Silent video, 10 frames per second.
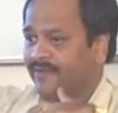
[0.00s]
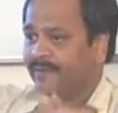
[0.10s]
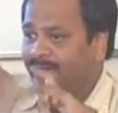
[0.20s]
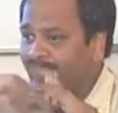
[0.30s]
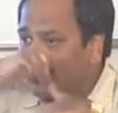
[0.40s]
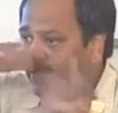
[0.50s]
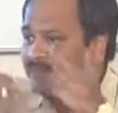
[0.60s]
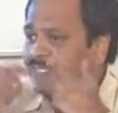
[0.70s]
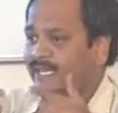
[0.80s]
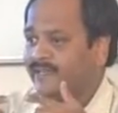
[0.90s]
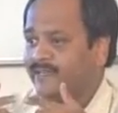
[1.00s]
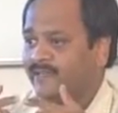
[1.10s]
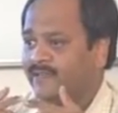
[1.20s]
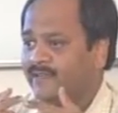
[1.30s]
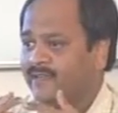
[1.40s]
from a random set,
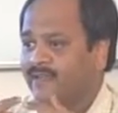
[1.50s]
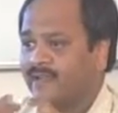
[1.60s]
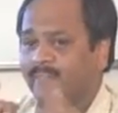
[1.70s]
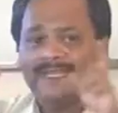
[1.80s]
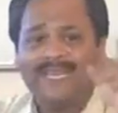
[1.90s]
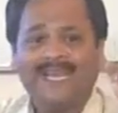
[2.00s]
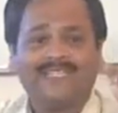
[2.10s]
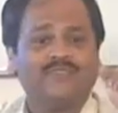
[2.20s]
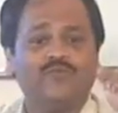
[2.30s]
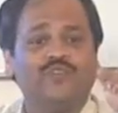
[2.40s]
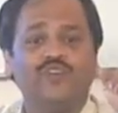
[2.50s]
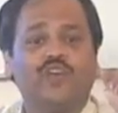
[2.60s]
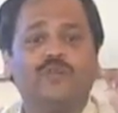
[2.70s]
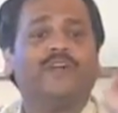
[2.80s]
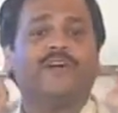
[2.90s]
my H will
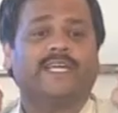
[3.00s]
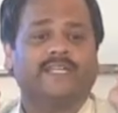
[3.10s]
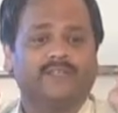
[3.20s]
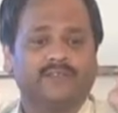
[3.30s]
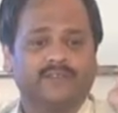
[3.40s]
not be correct.